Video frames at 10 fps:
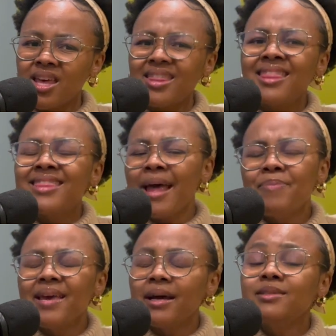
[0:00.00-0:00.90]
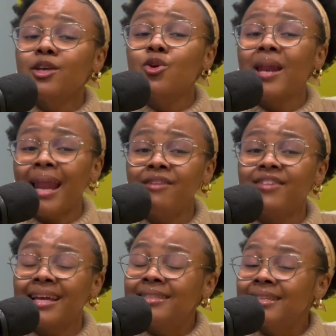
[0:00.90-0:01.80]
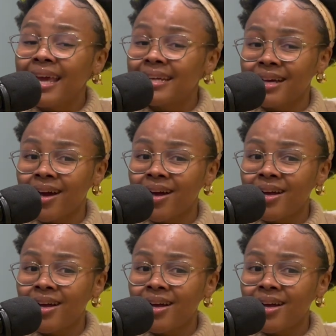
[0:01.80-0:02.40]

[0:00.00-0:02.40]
Then that becomes like your life indicator.